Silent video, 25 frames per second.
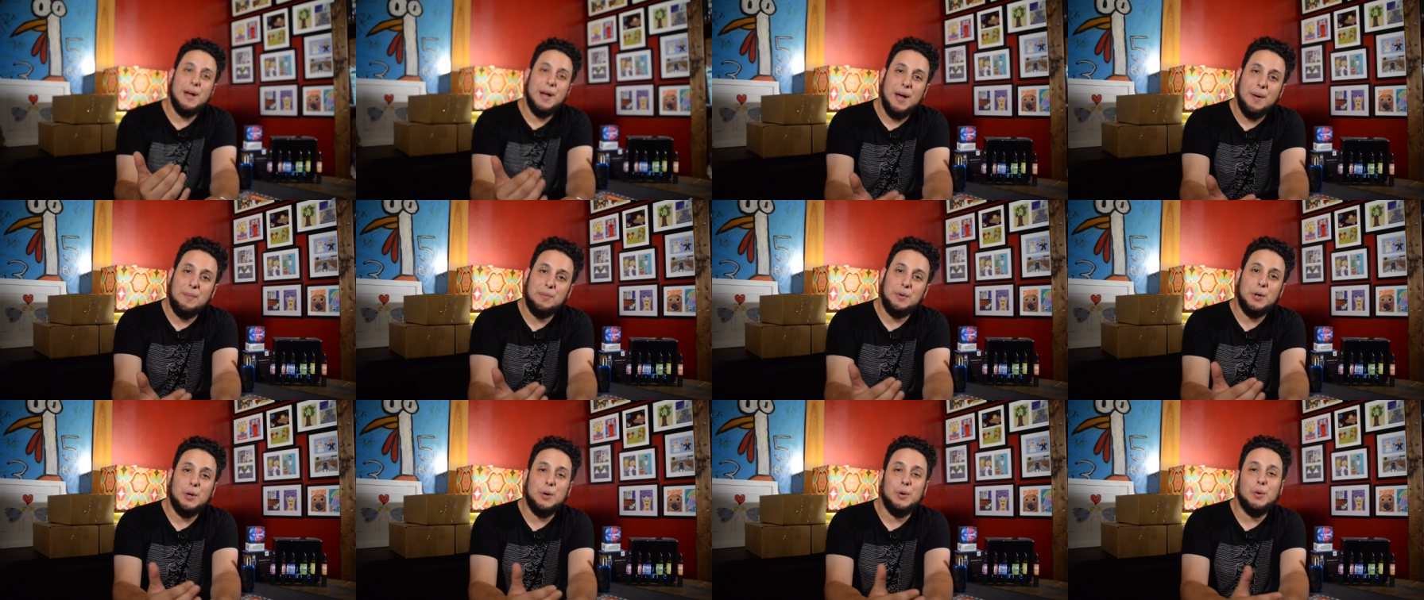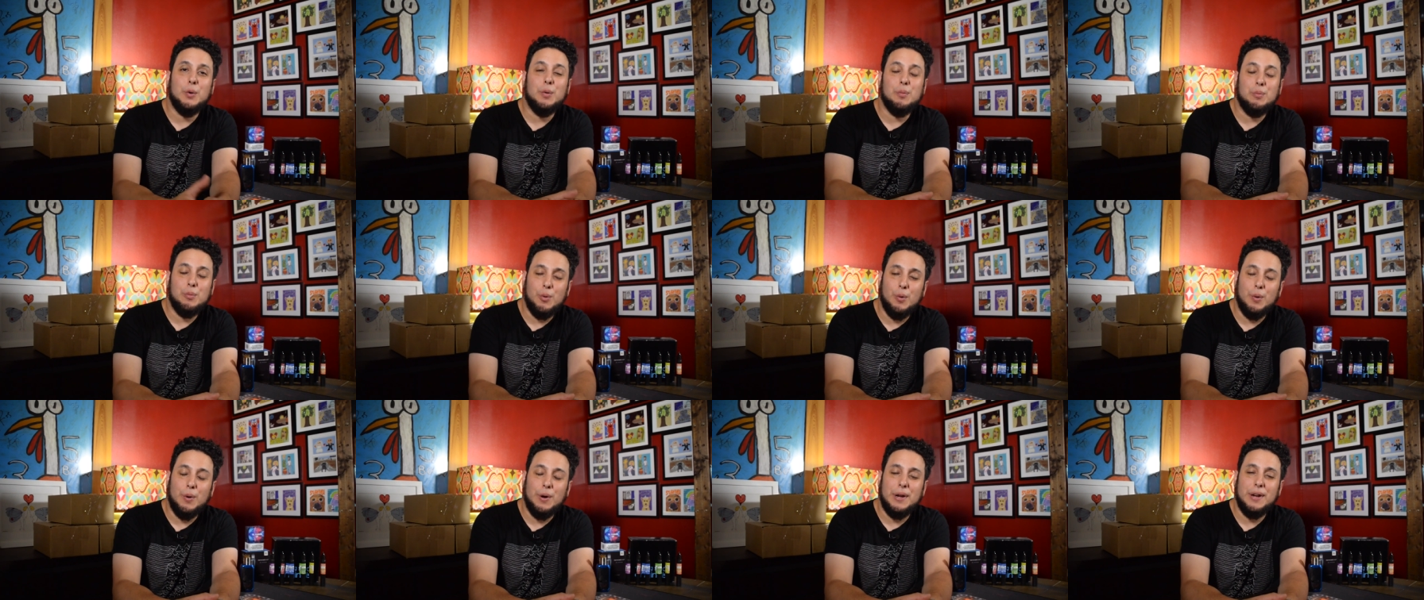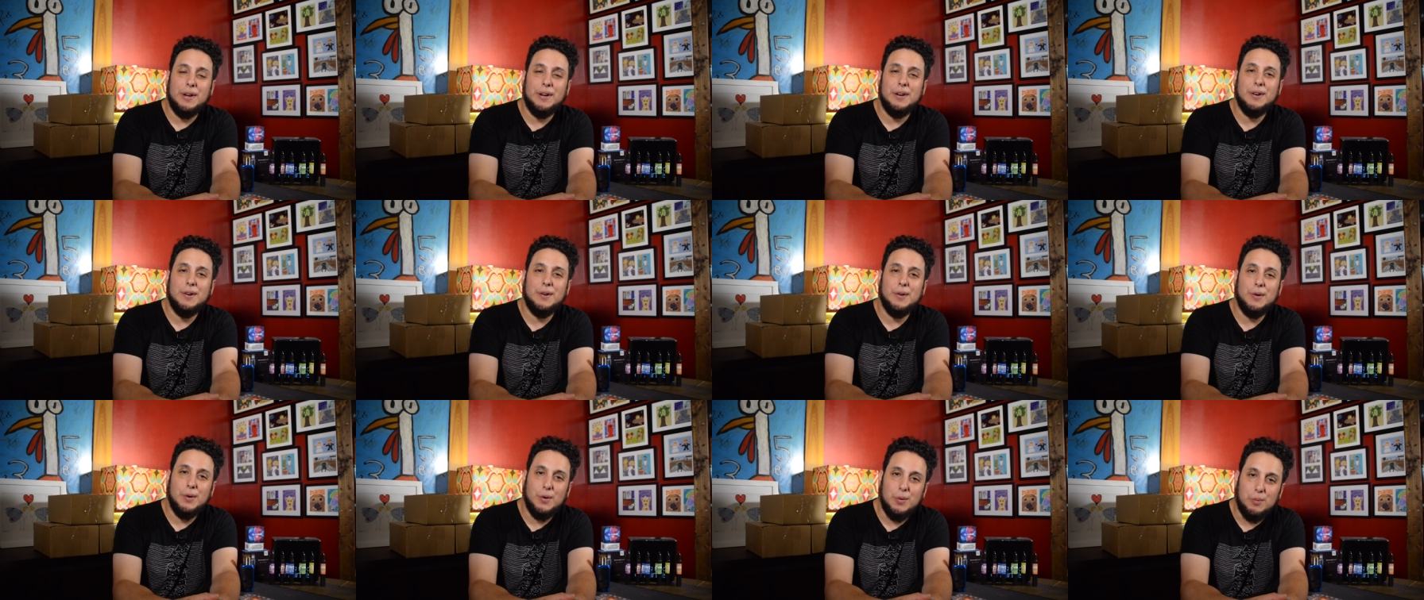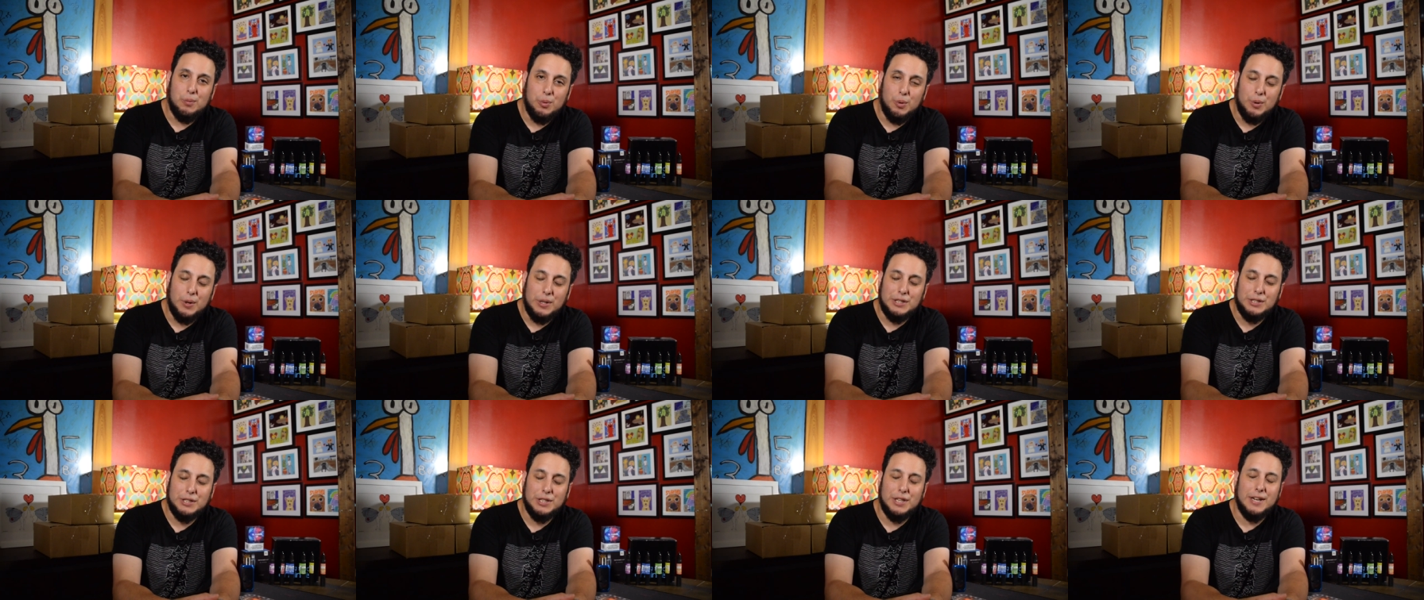I'm your homeboy,
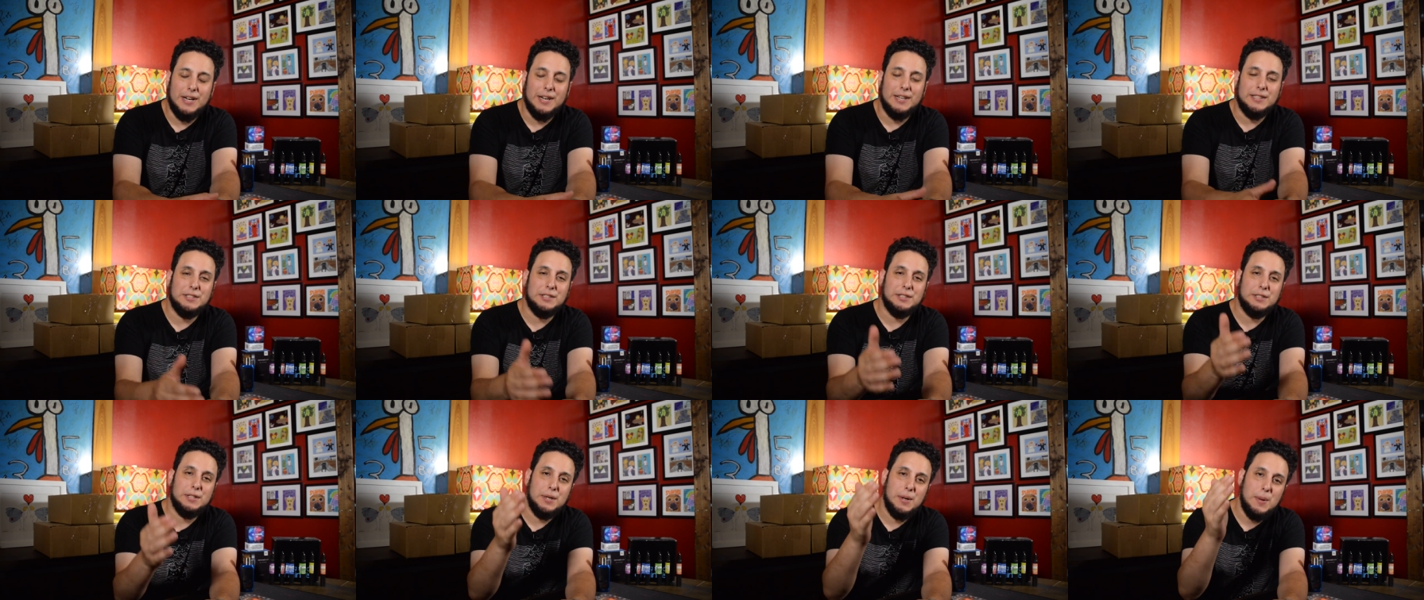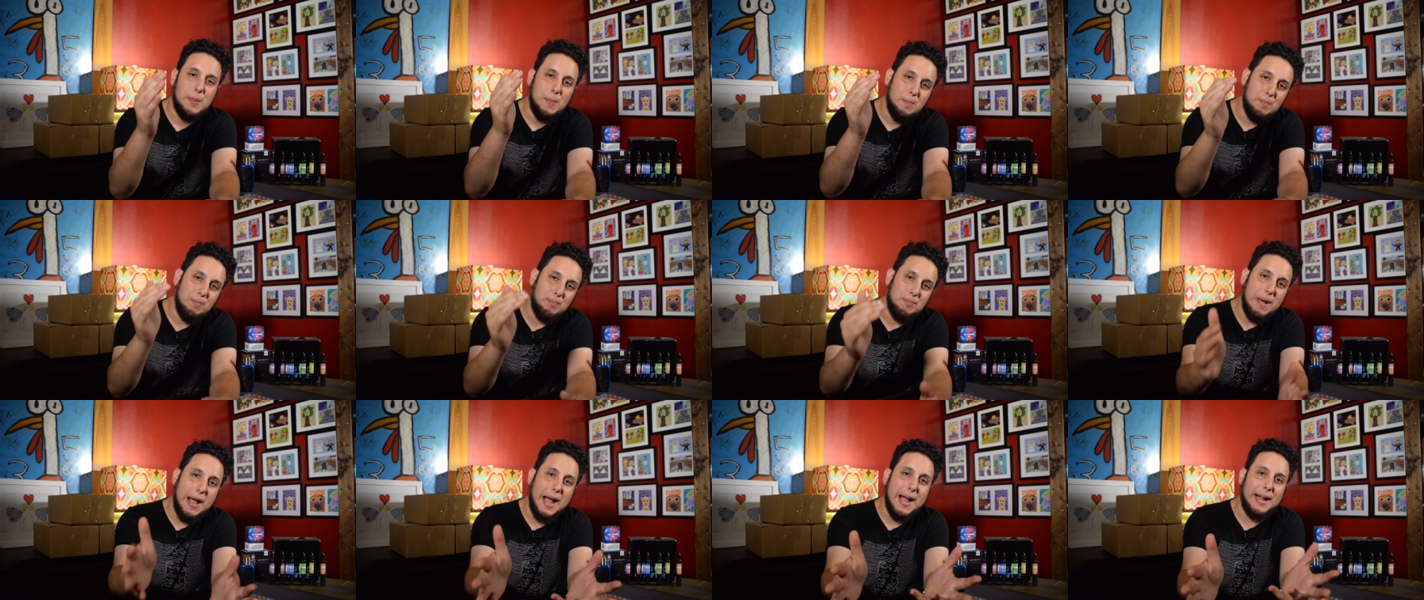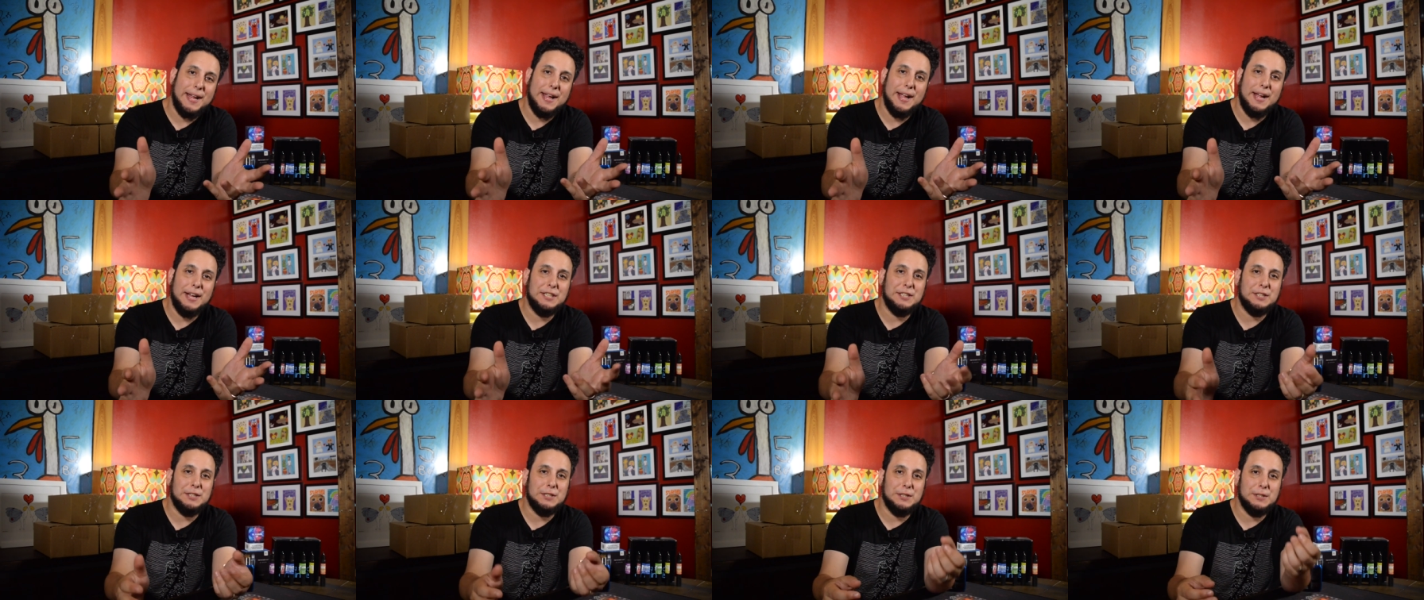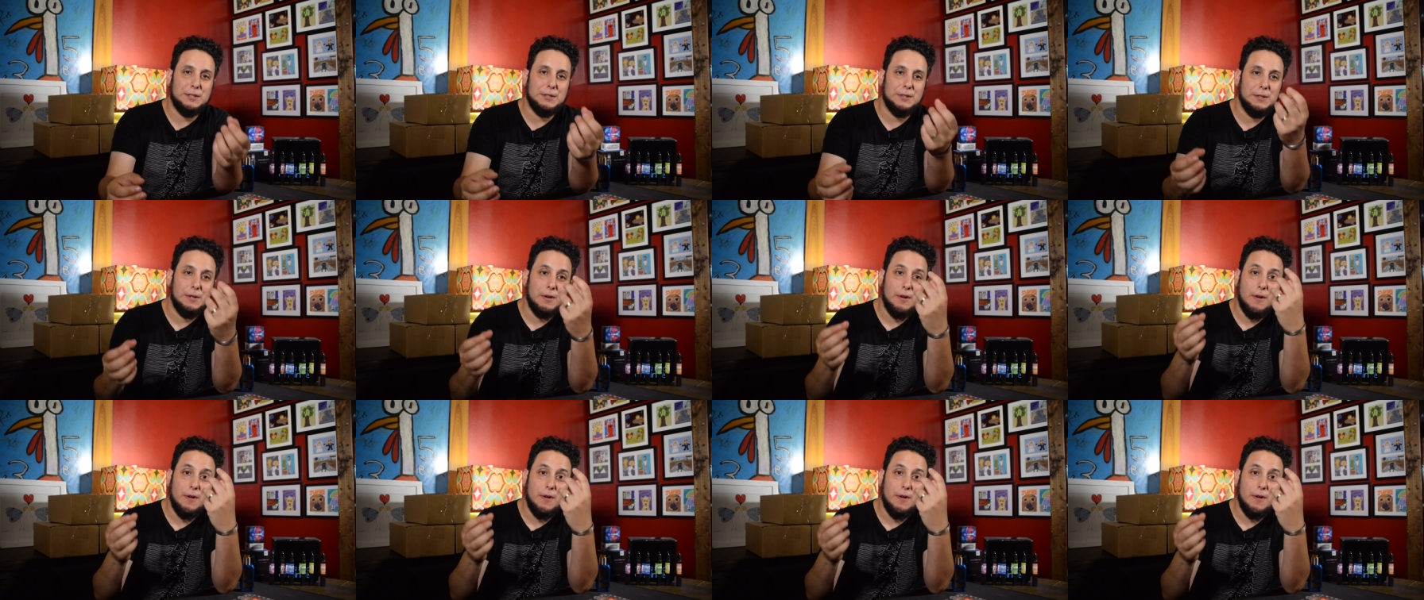OhmBoy Josh, back at you.